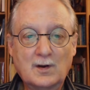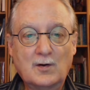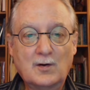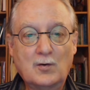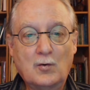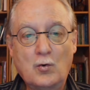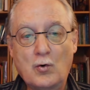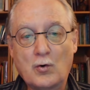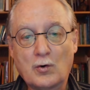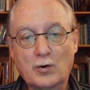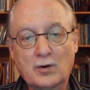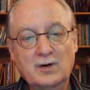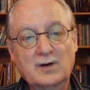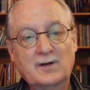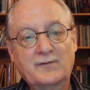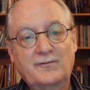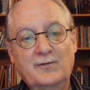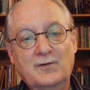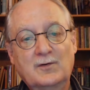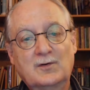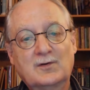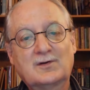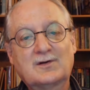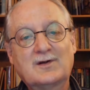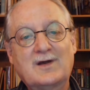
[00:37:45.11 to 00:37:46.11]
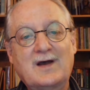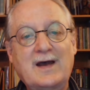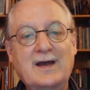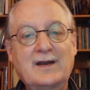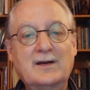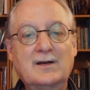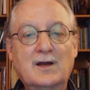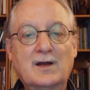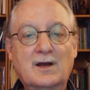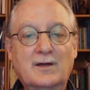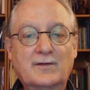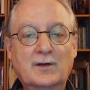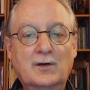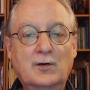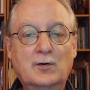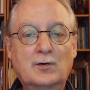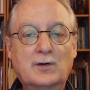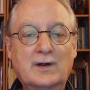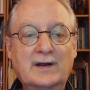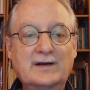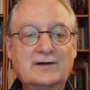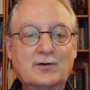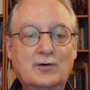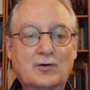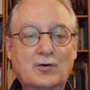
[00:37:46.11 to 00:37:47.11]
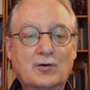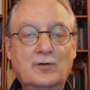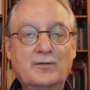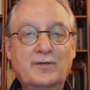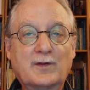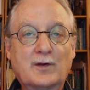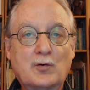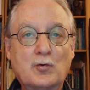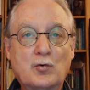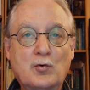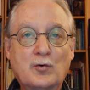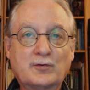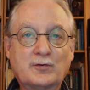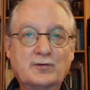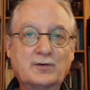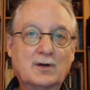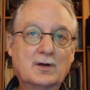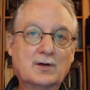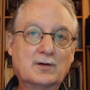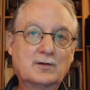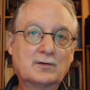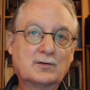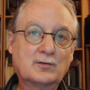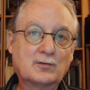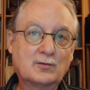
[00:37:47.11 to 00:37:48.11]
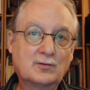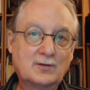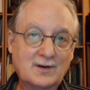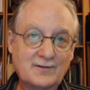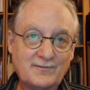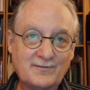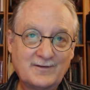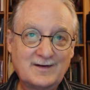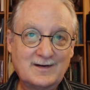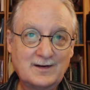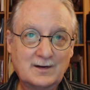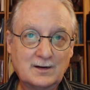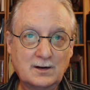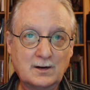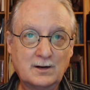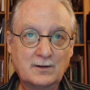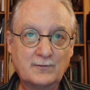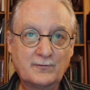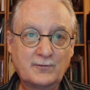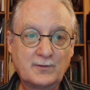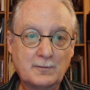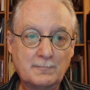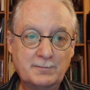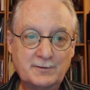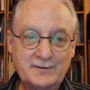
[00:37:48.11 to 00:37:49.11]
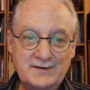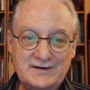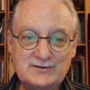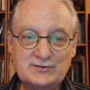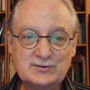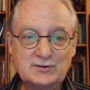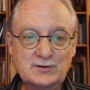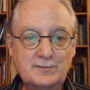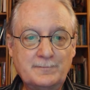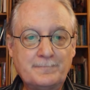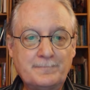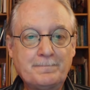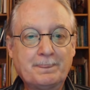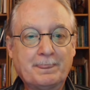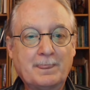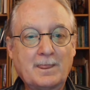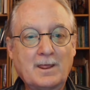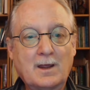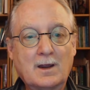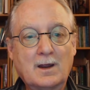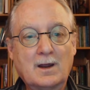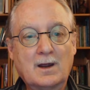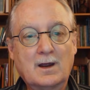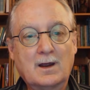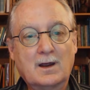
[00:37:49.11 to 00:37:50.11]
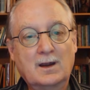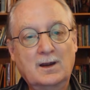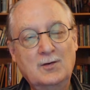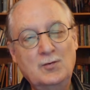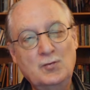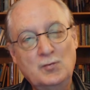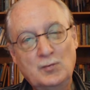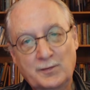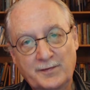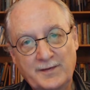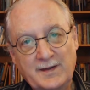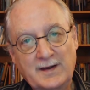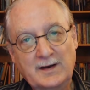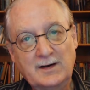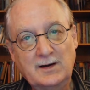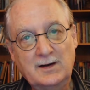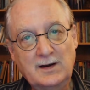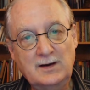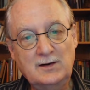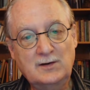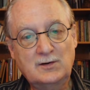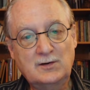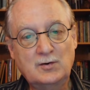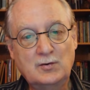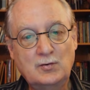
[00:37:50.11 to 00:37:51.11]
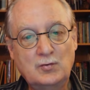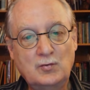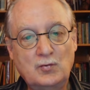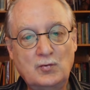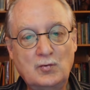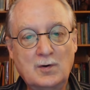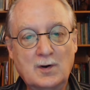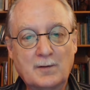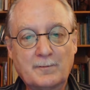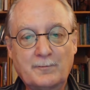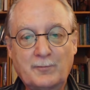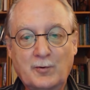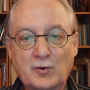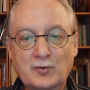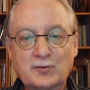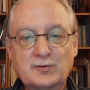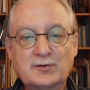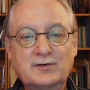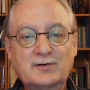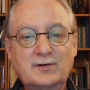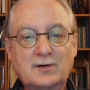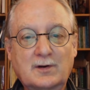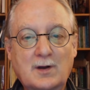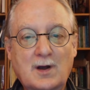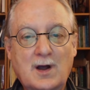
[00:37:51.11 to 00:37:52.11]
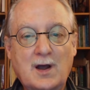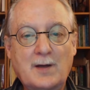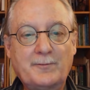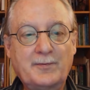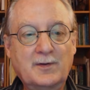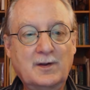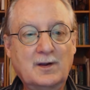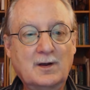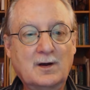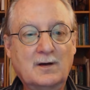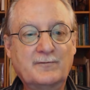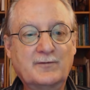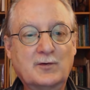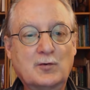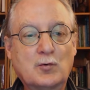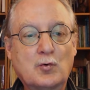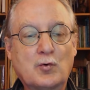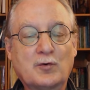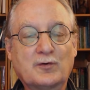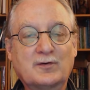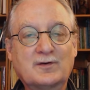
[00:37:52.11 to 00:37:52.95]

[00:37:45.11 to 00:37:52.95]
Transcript: Or if you decide that you'd like to earn the course certificate of completion, you will then need to purchase a copy of the course